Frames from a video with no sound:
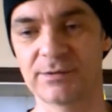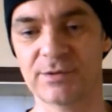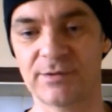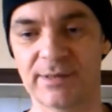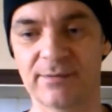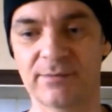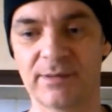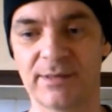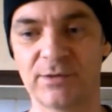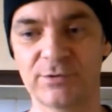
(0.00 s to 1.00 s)
So that
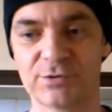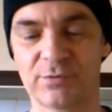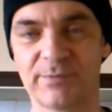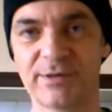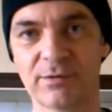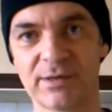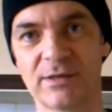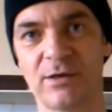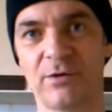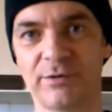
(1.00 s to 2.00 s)
at night time they don't
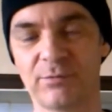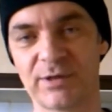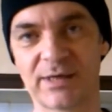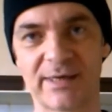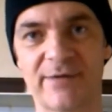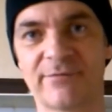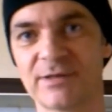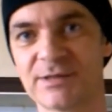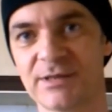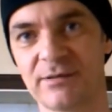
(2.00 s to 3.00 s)
get the light, the glare from
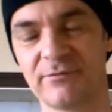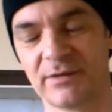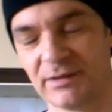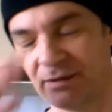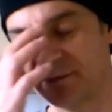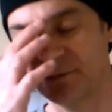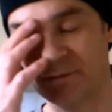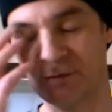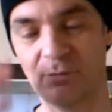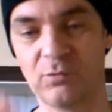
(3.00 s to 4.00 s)
the TV
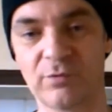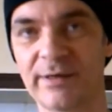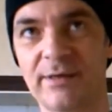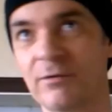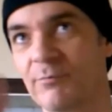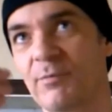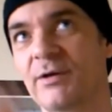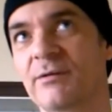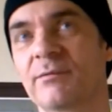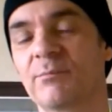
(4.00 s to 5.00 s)
uh, or any of
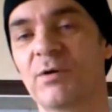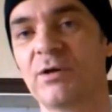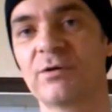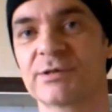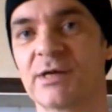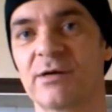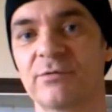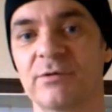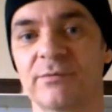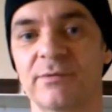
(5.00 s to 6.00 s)
my, my lights that
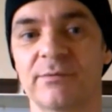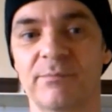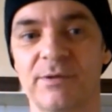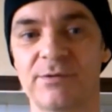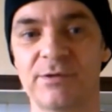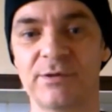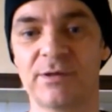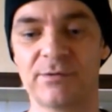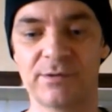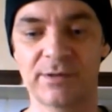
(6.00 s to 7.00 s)
are on. You
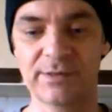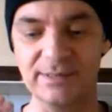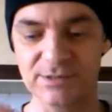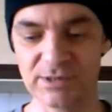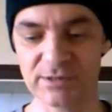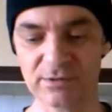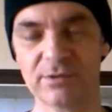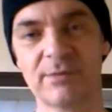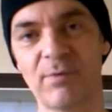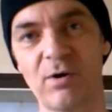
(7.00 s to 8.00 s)
know, they can see the
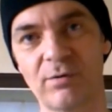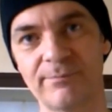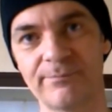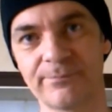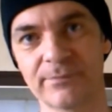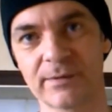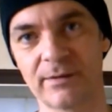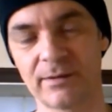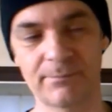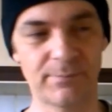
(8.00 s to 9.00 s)
light at the bottom,
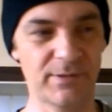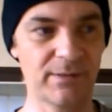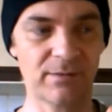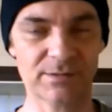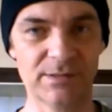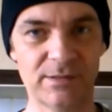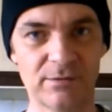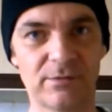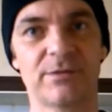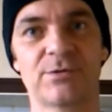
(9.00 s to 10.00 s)
but they can't see the
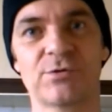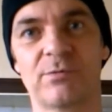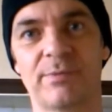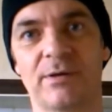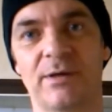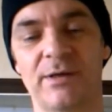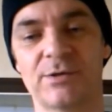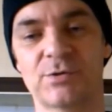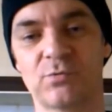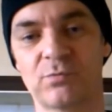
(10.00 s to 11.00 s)
light at the top.
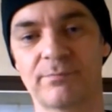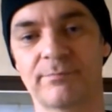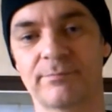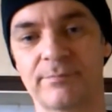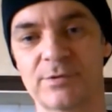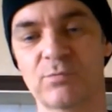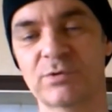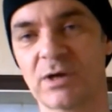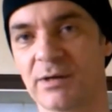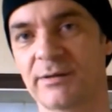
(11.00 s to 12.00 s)
It's all it's all
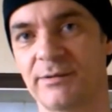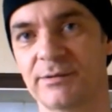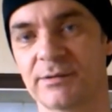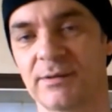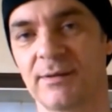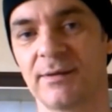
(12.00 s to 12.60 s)
darkened,